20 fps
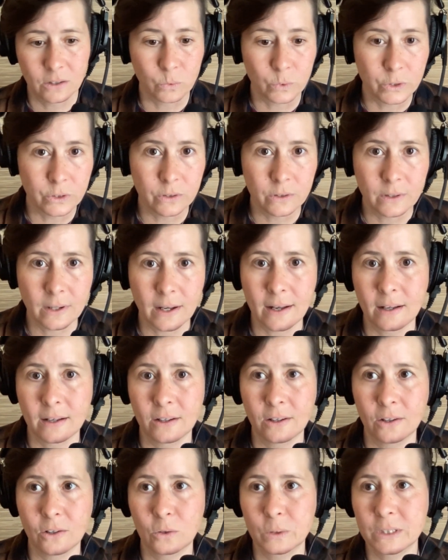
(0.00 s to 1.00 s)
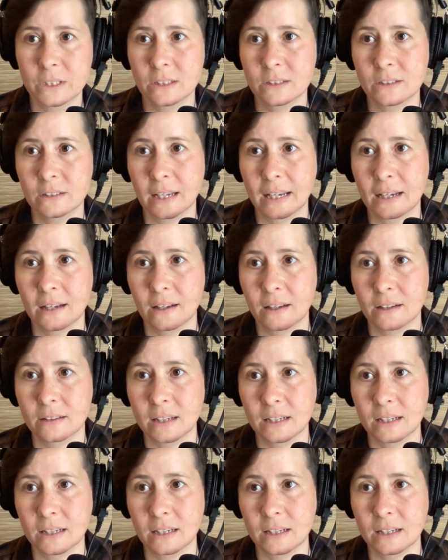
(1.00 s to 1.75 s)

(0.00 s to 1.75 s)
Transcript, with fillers: rutile, which is like